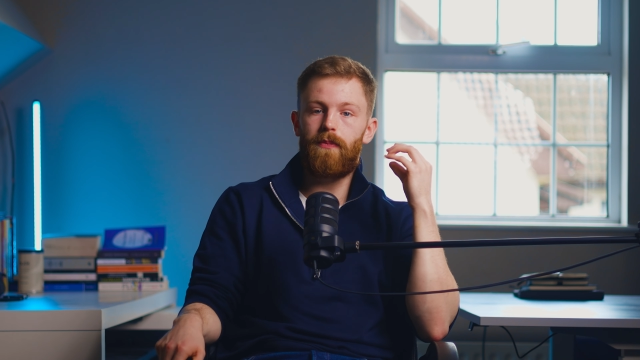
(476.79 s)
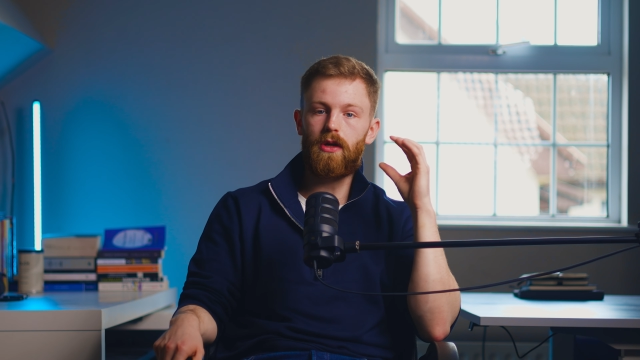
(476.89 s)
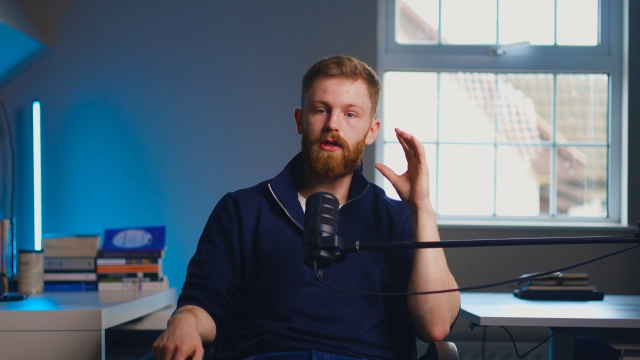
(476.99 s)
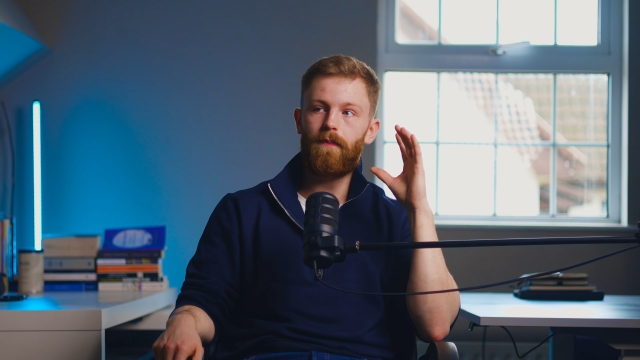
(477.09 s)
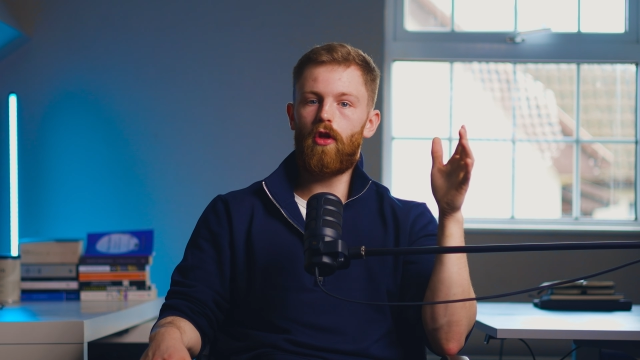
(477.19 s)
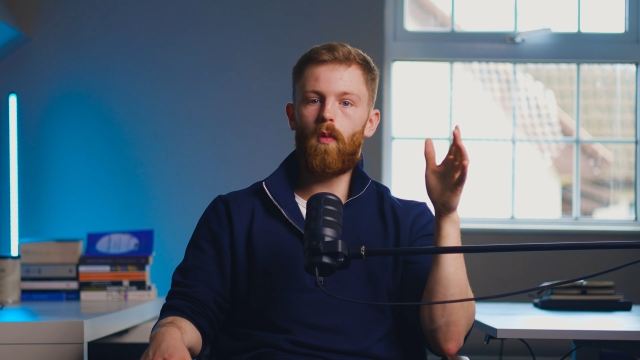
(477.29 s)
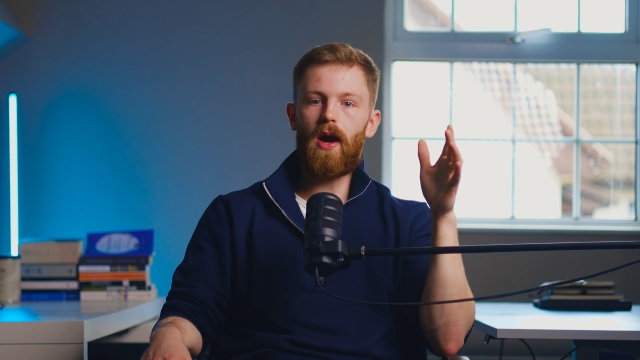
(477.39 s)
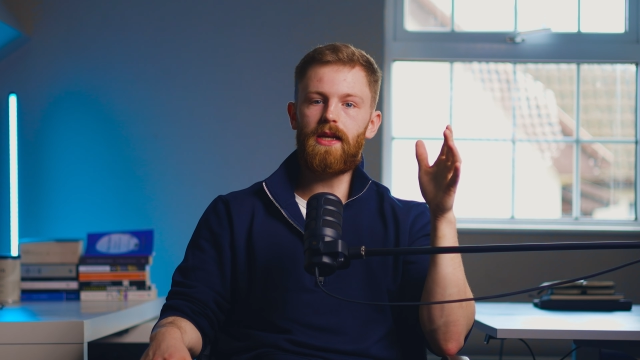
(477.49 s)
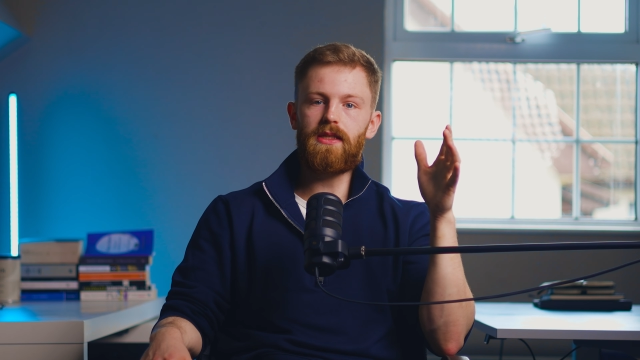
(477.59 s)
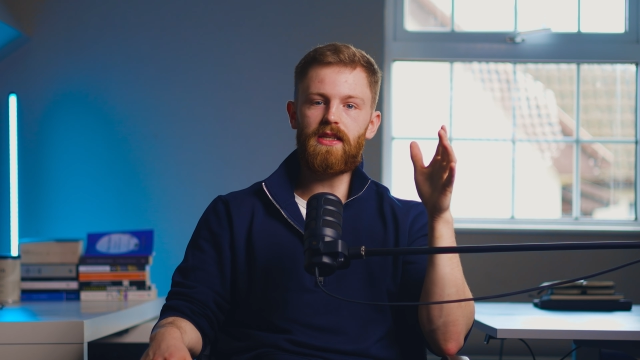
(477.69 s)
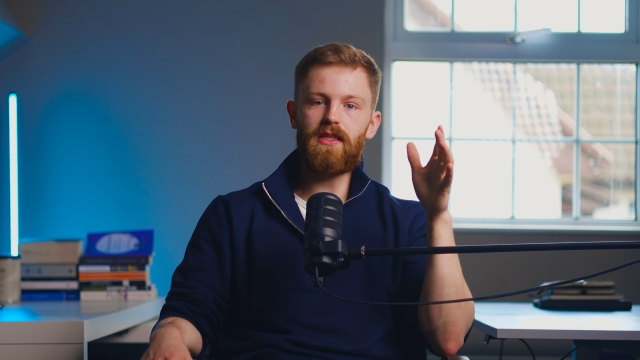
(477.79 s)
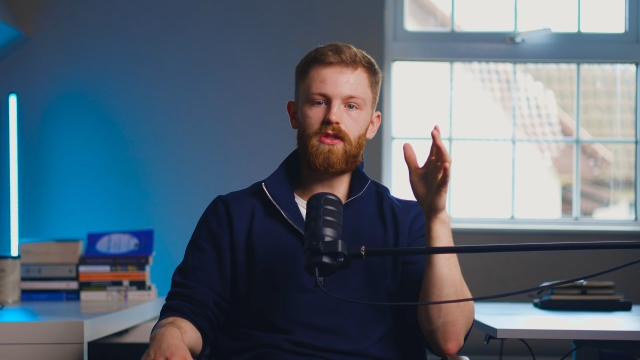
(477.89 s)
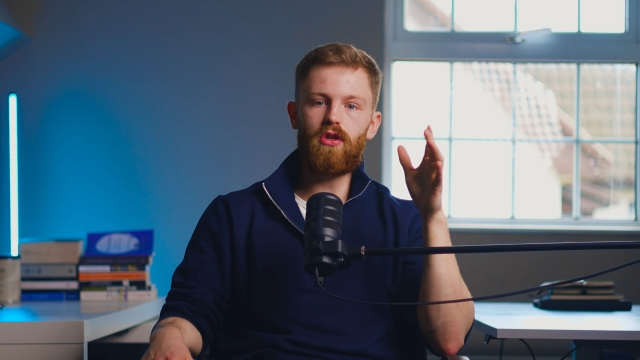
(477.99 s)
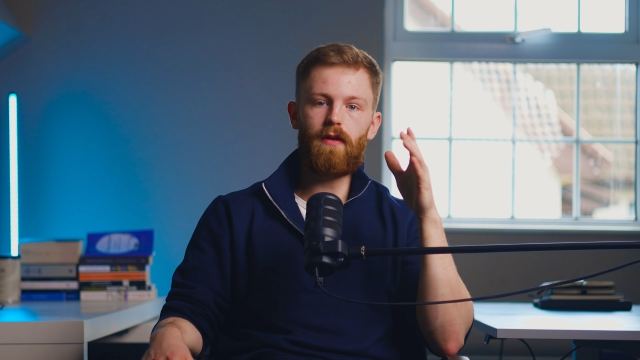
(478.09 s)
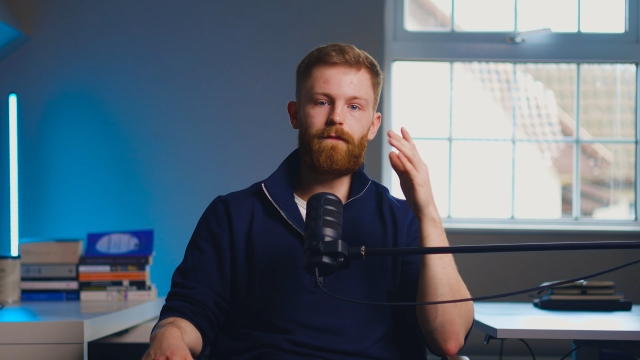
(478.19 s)
but otherwise this
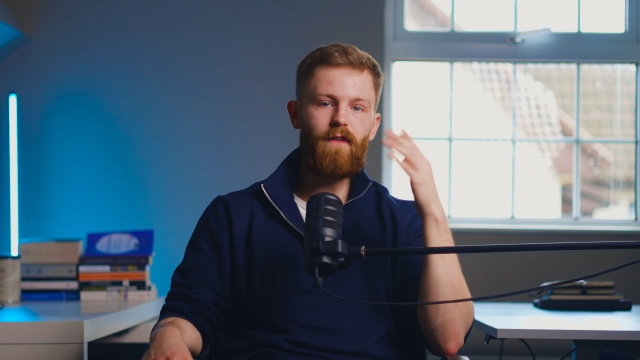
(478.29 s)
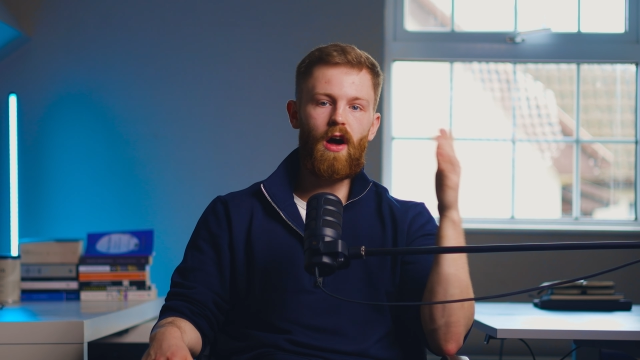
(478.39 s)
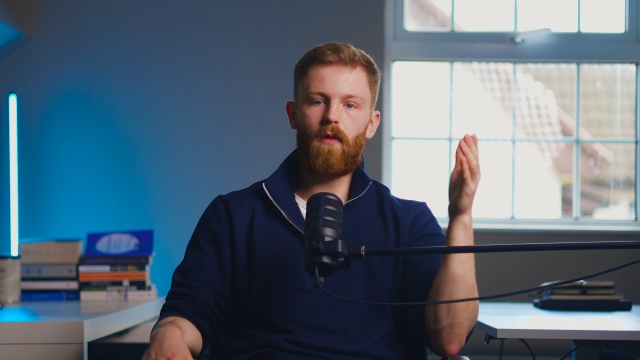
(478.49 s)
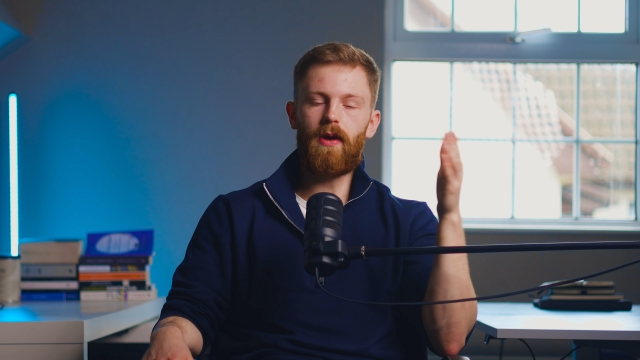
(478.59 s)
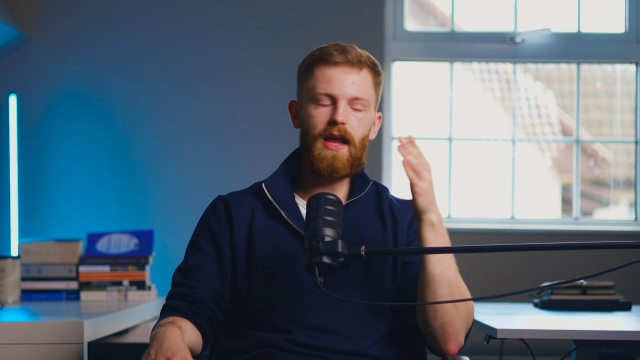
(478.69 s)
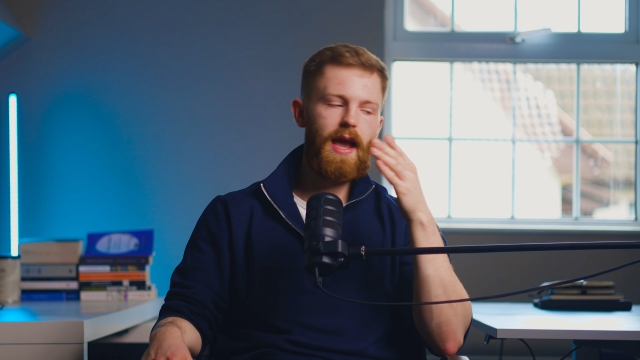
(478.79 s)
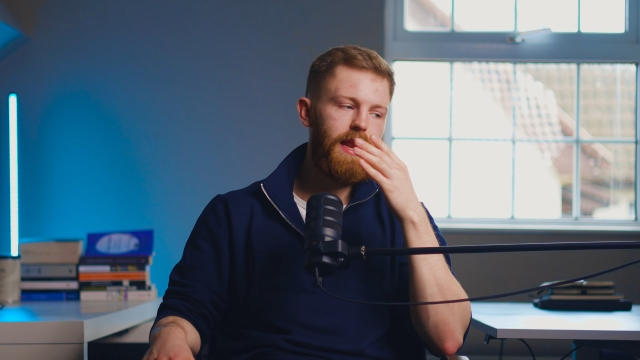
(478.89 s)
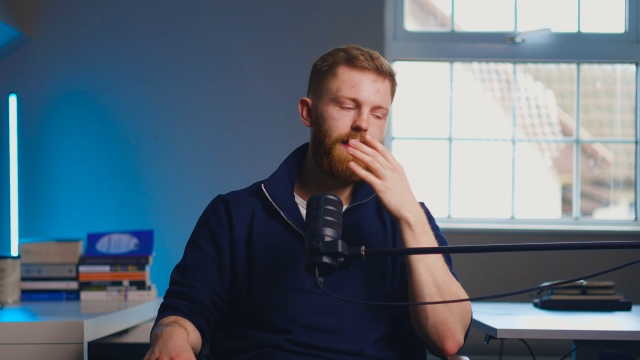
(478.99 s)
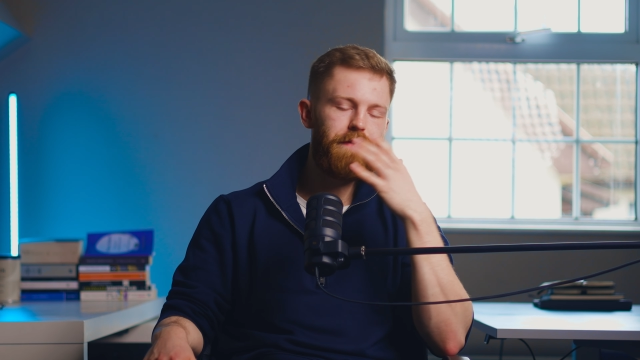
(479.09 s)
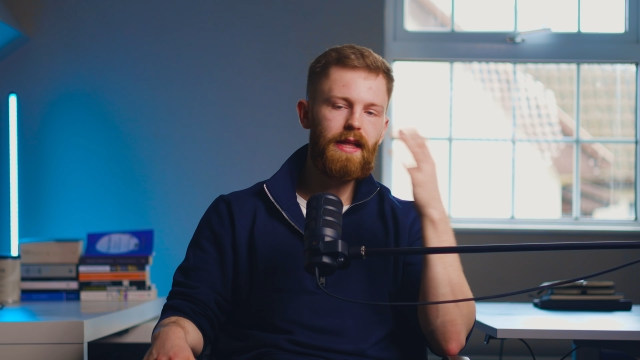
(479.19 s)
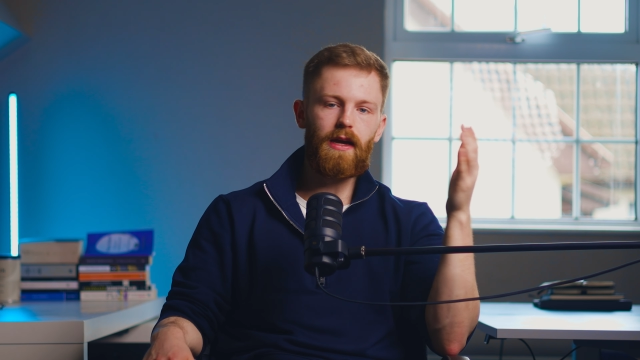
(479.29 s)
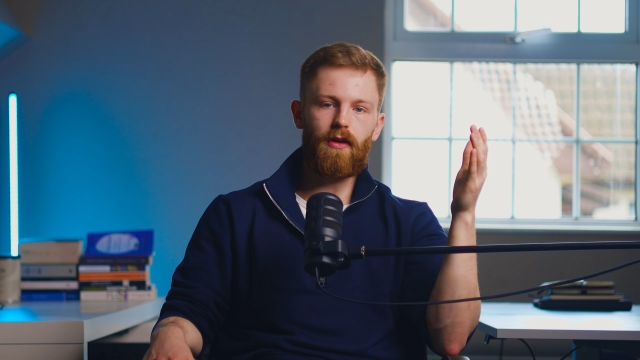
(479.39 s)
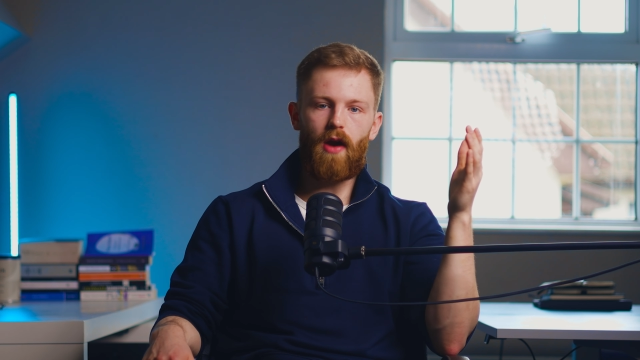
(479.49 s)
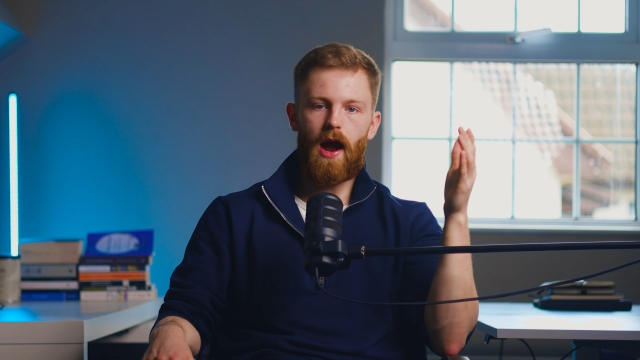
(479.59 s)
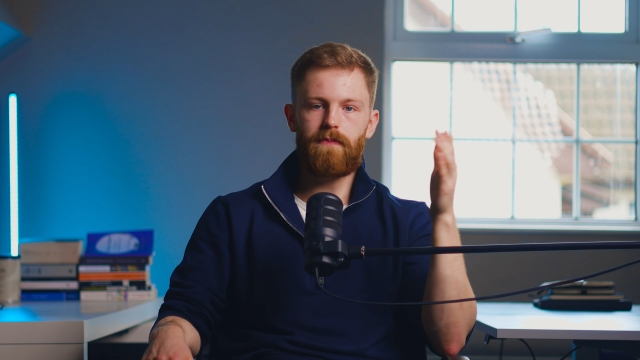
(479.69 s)
is just following anything that
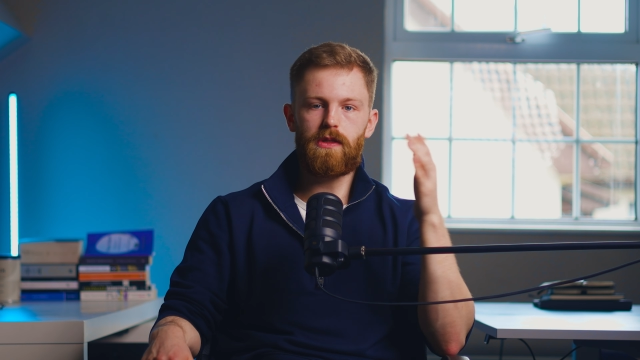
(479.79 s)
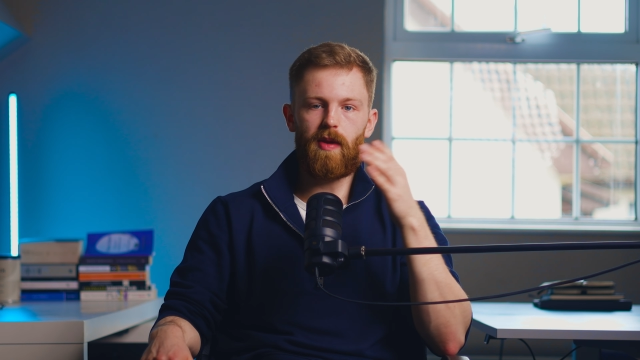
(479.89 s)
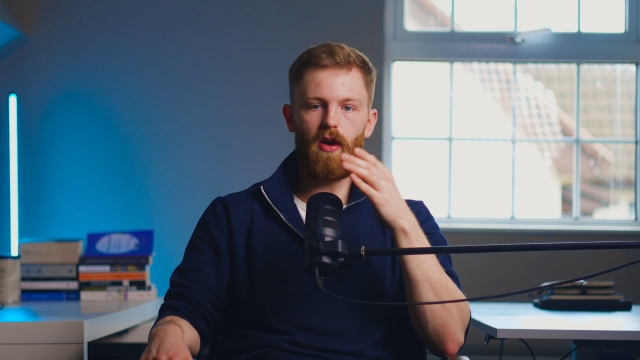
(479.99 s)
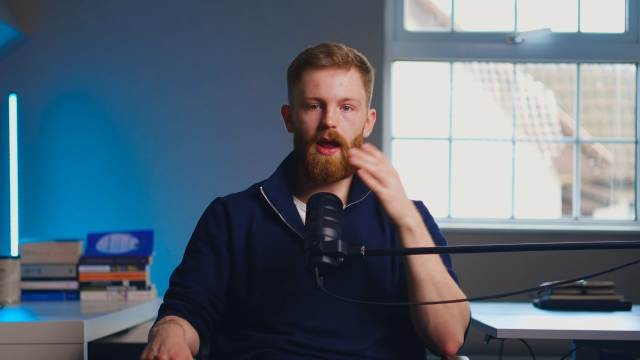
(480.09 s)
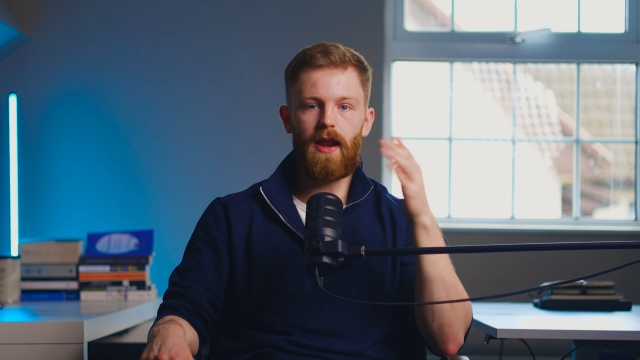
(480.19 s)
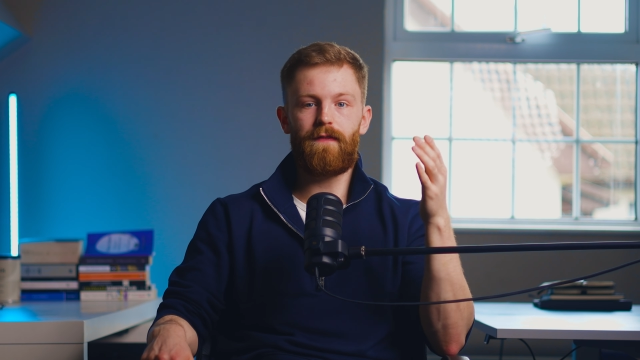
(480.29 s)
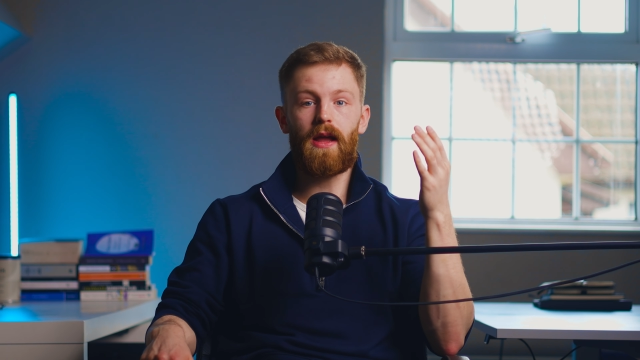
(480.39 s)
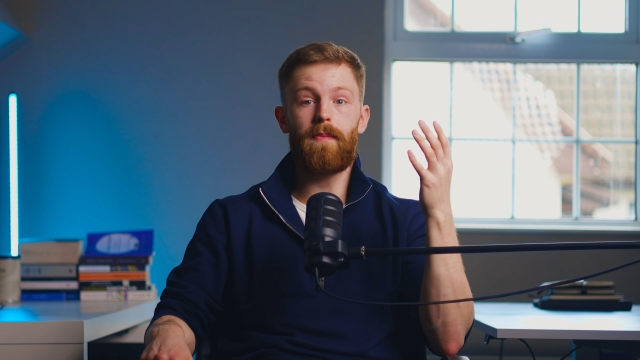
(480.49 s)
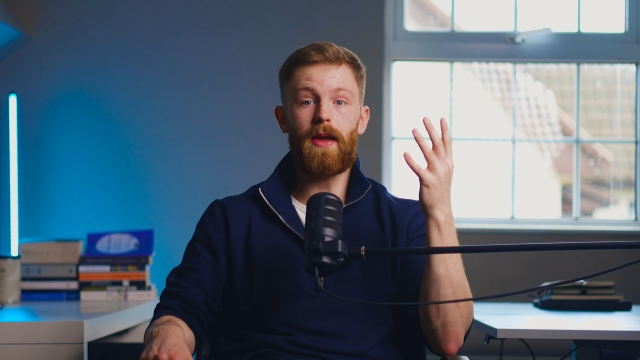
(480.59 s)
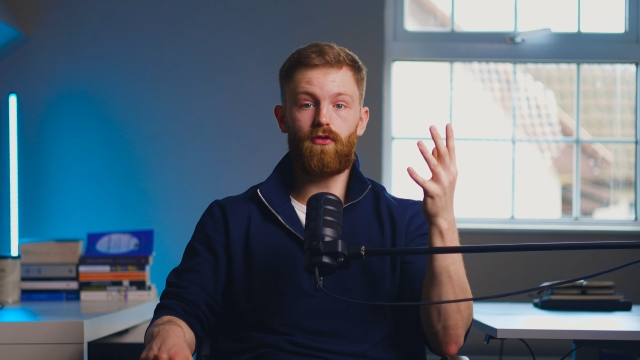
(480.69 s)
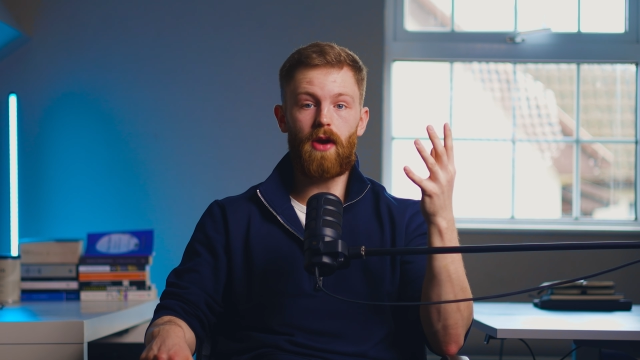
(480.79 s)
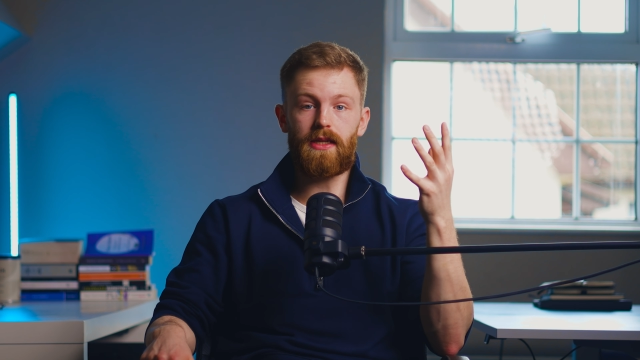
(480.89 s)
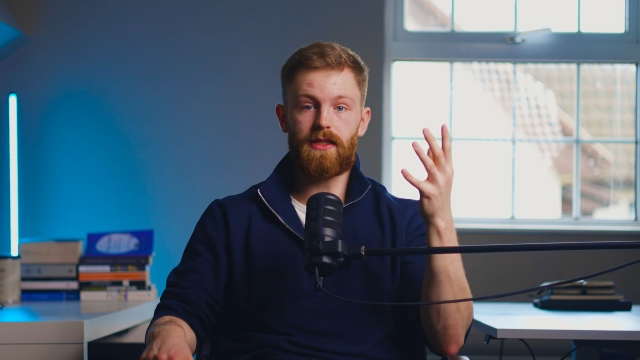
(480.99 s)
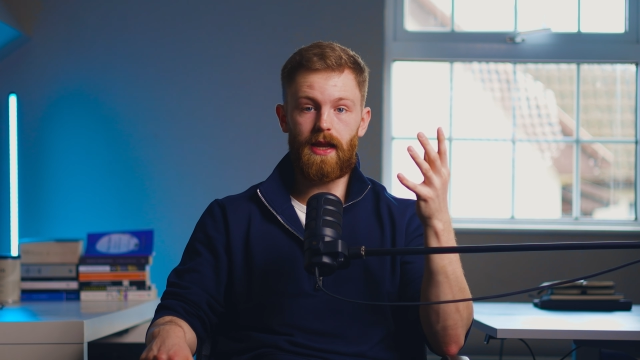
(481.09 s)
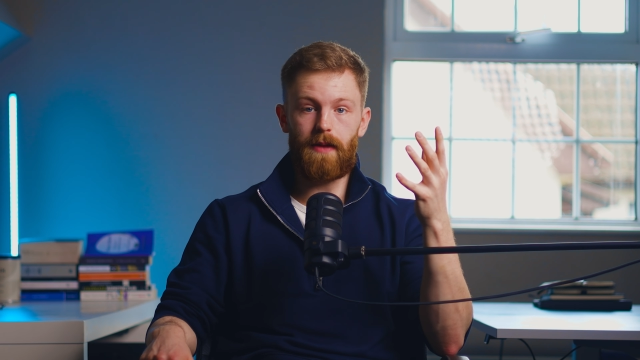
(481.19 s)
grabs me or anything I'm
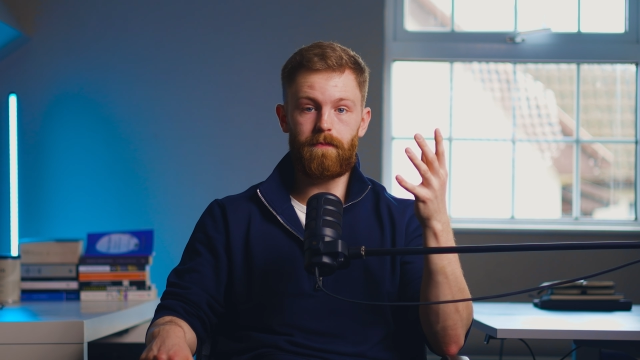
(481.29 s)
interested